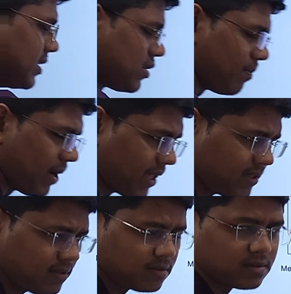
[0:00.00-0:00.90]
the
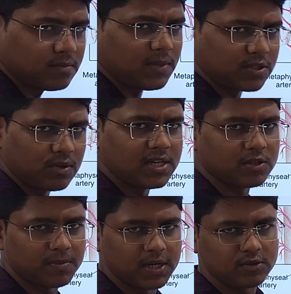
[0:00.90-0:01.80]
supplying vascular
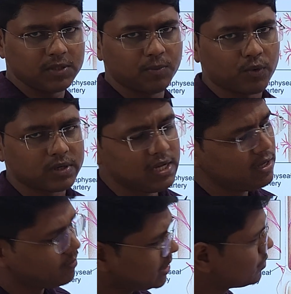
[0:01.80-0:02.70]
supply to the
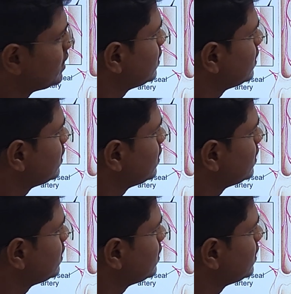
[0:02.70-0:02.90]
bone. First one